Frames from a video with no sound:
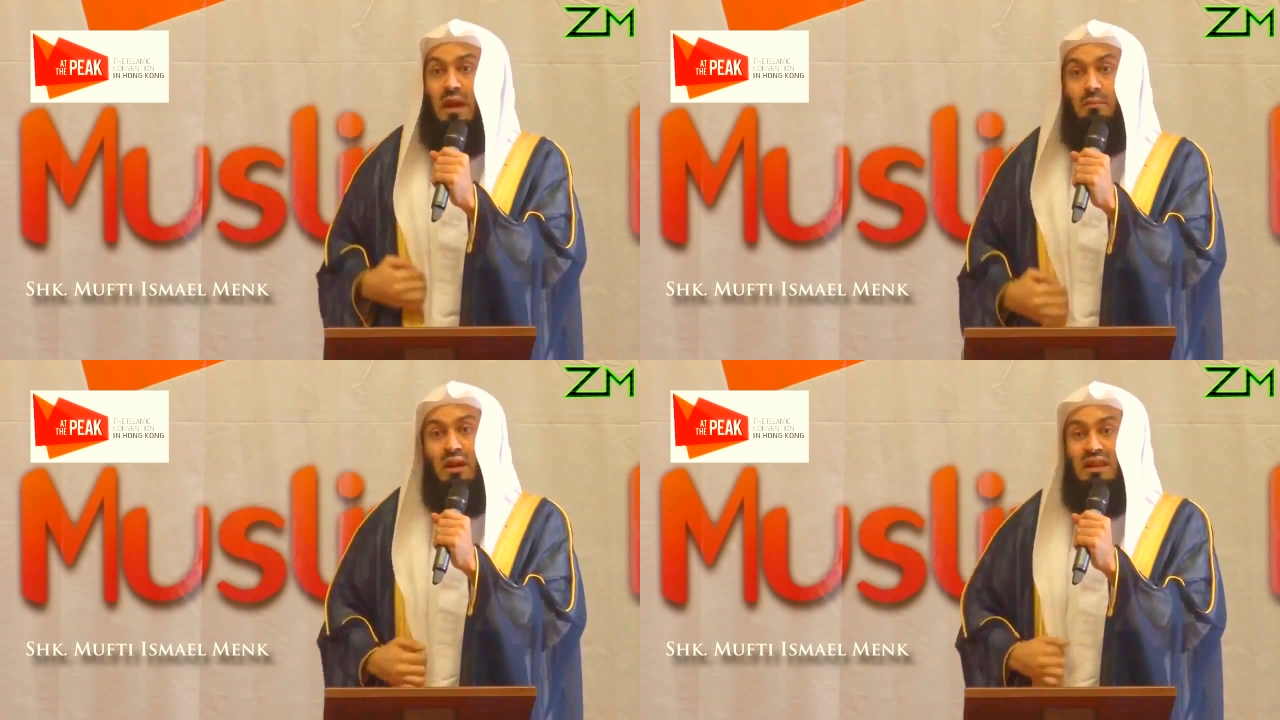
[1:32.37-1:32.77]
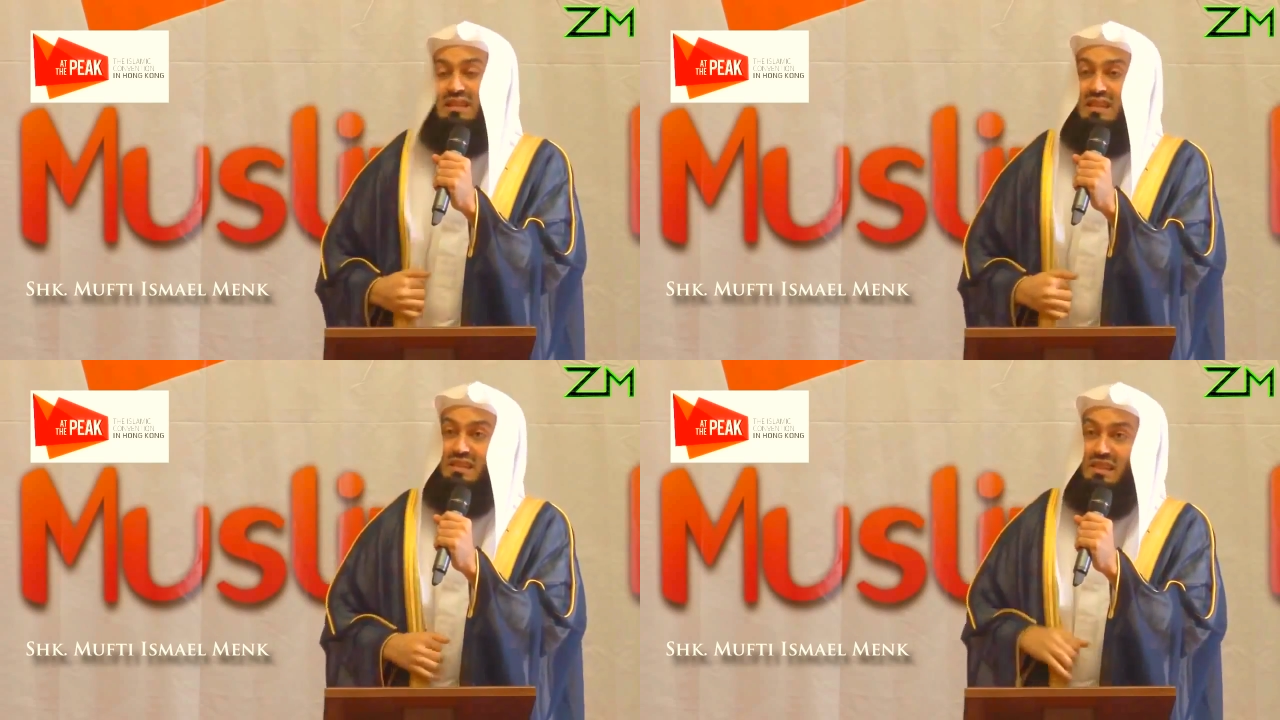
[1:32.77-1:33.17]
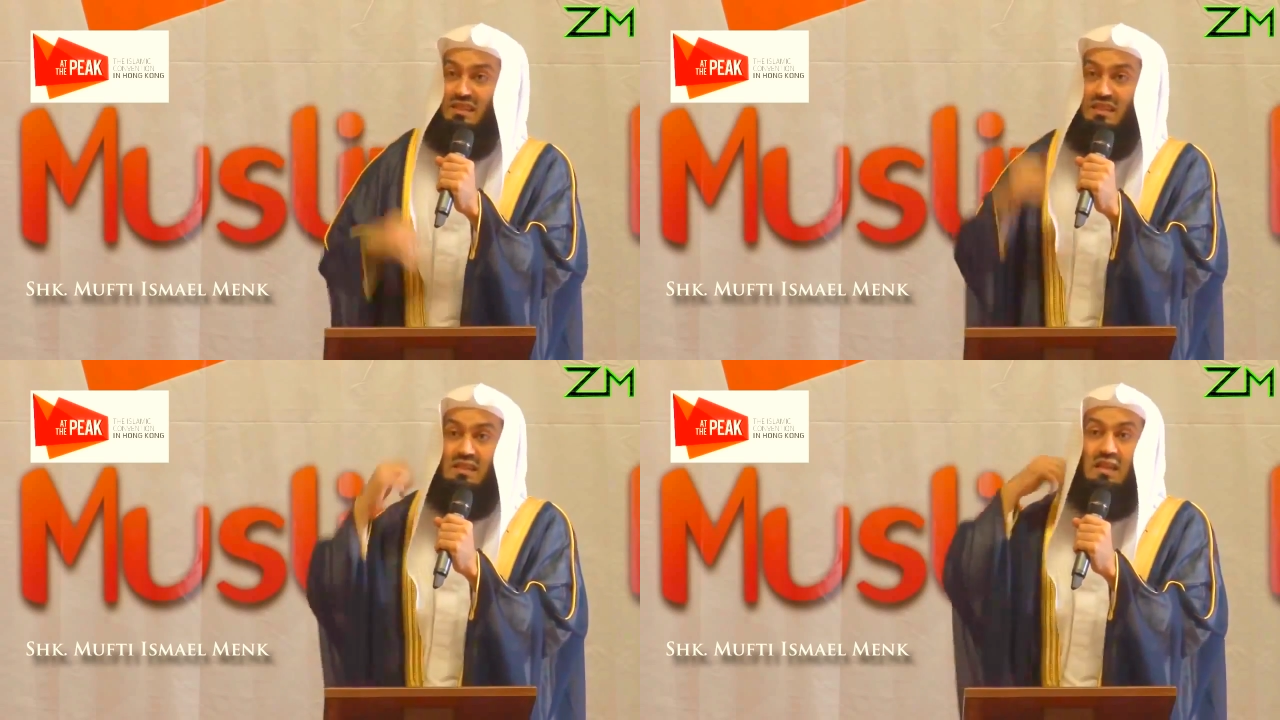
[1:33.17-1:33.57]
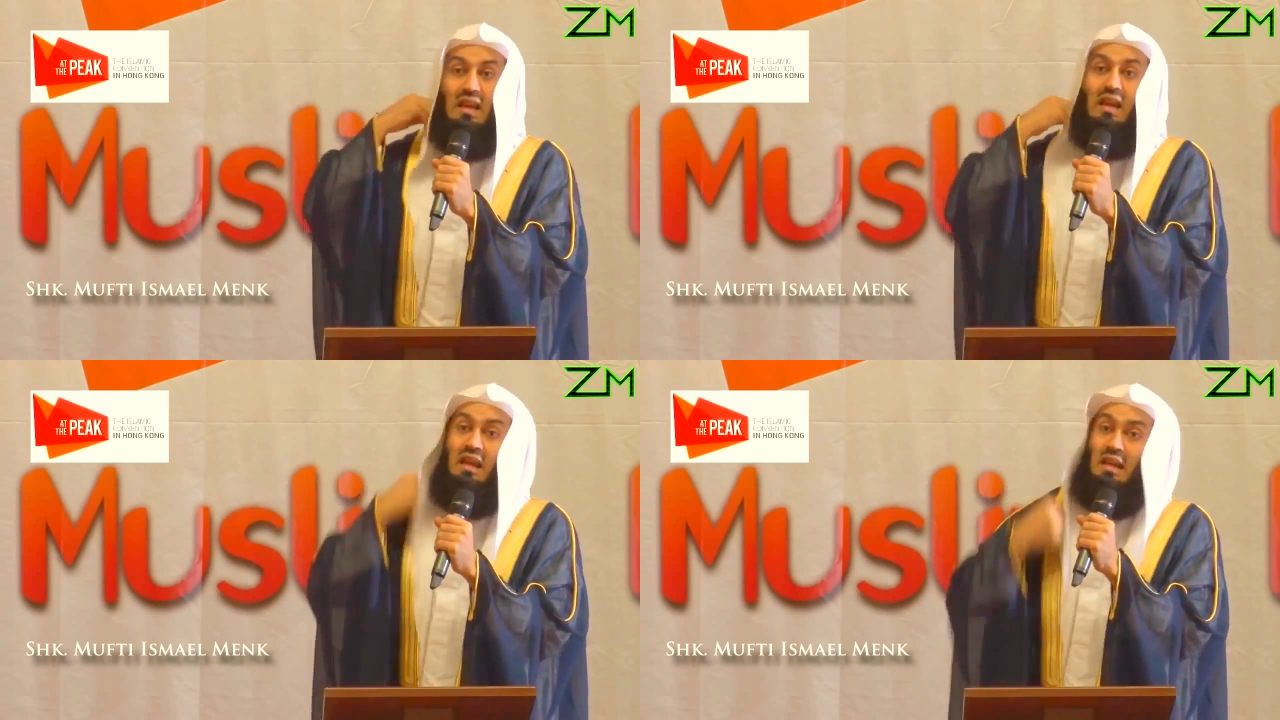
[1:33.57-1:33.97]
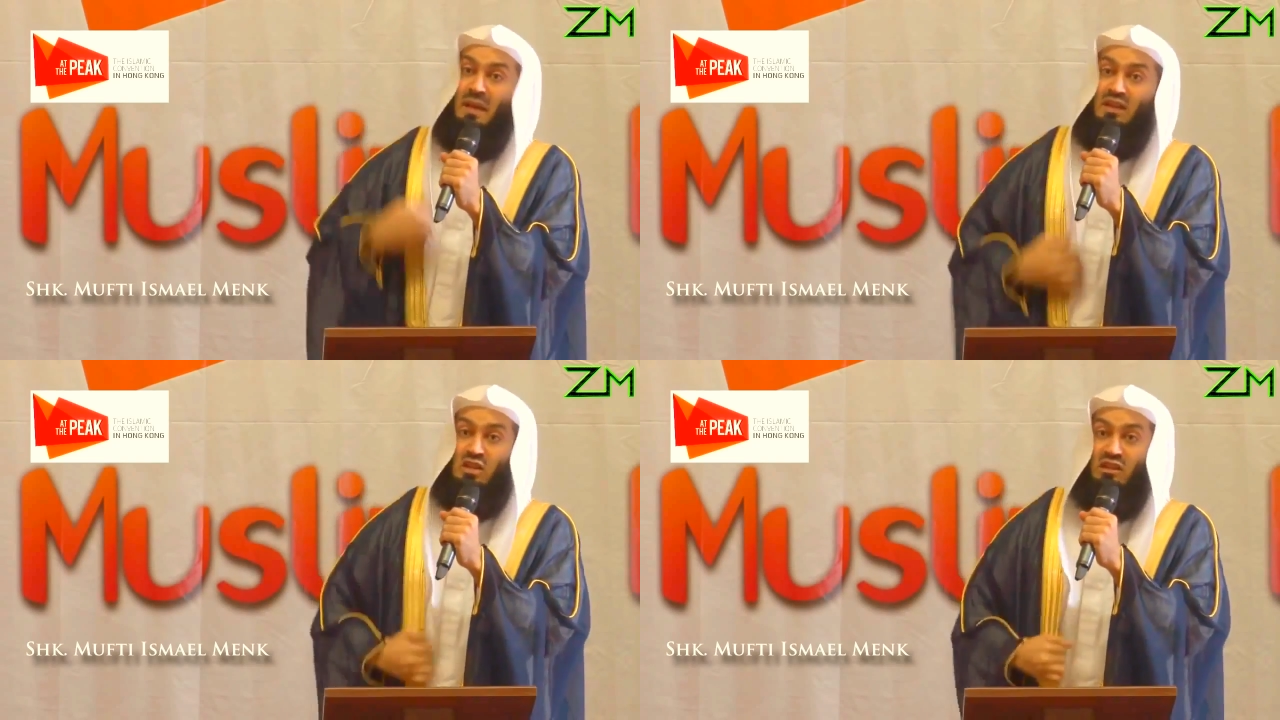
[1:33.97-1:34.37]
My brothers and sisters,
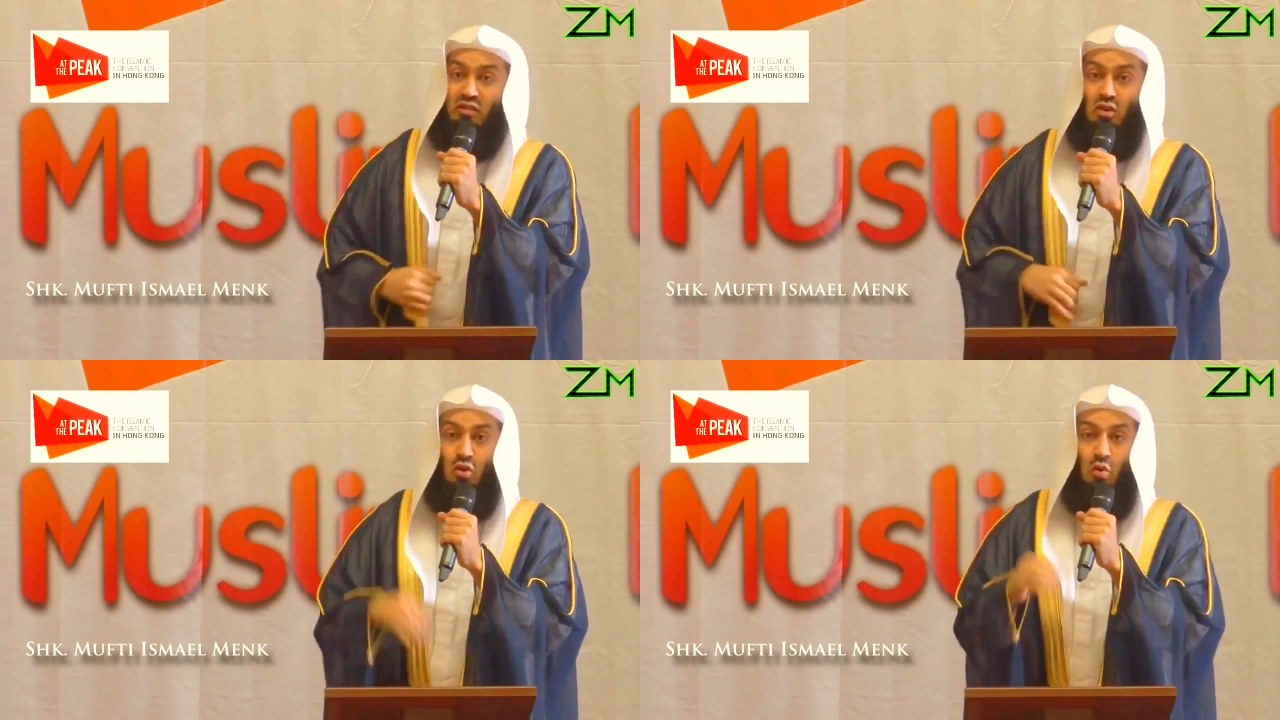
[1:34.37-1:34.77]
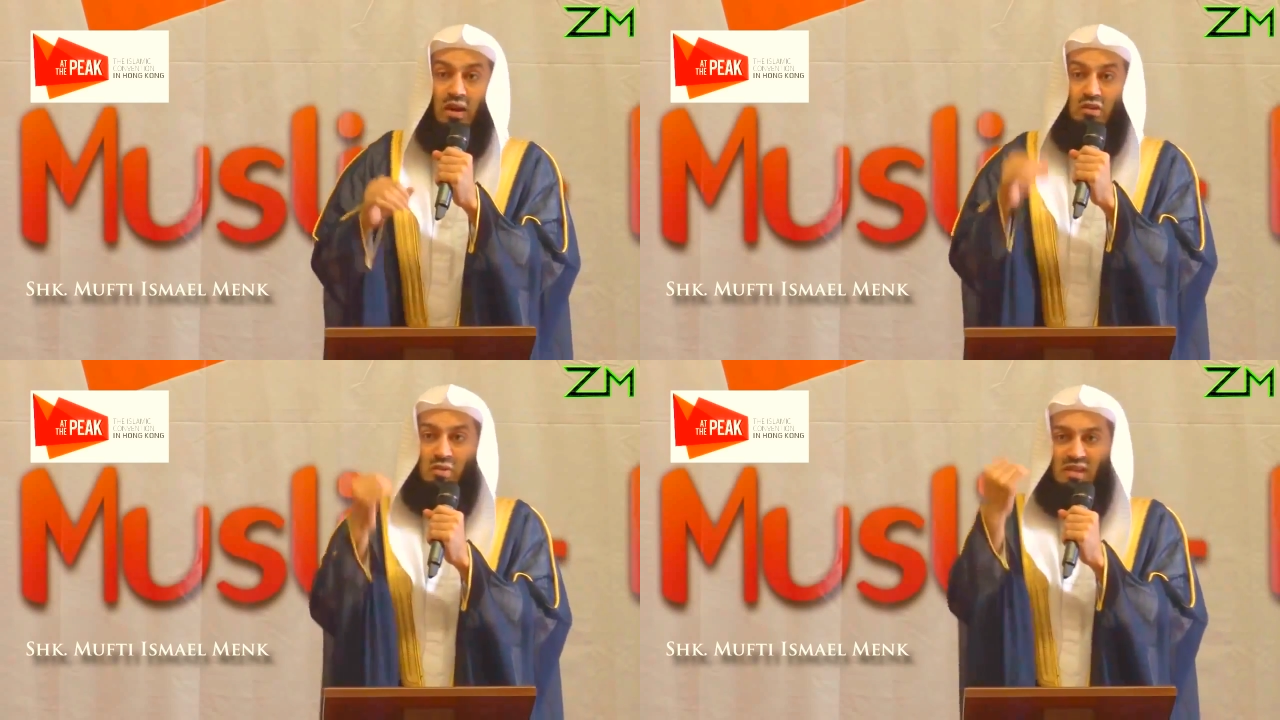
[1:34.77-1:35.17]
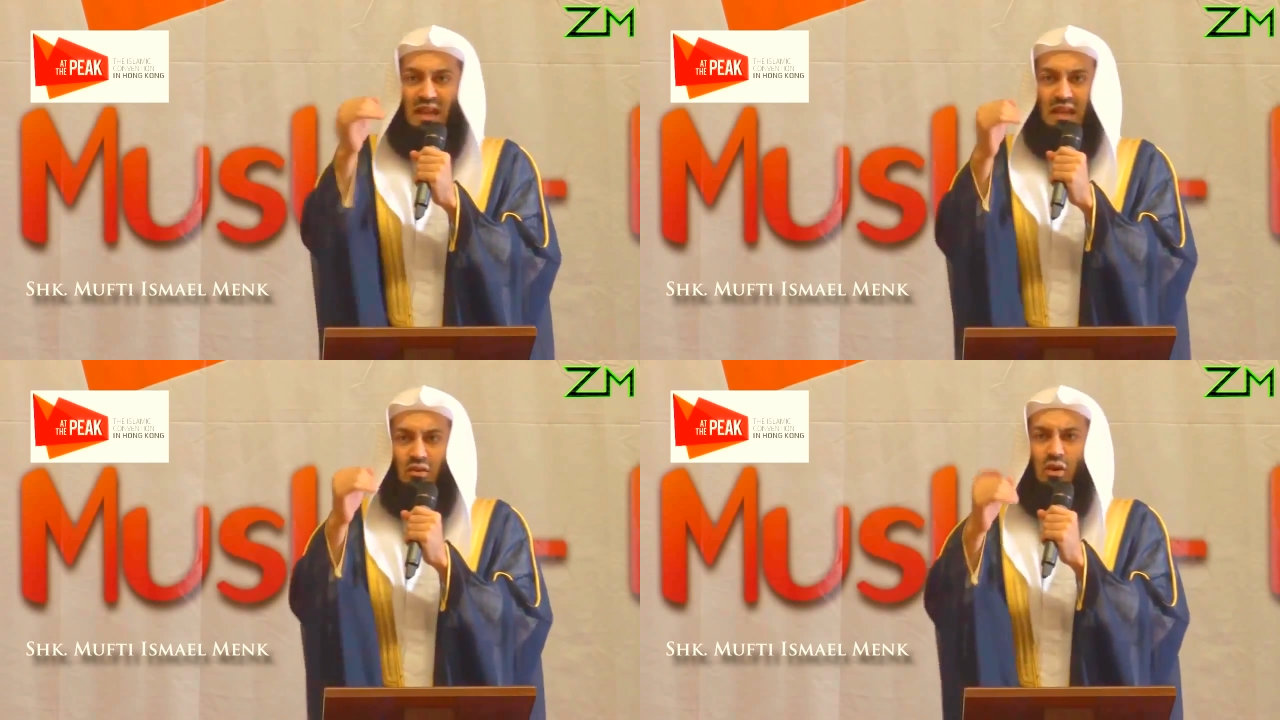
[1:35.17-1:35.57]
imagine if you were to say,